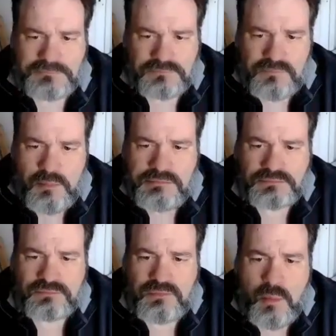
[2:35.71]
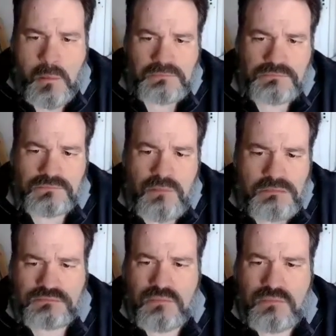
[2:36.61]
However, unlike most
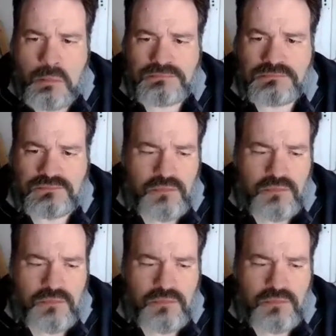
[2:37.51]
people on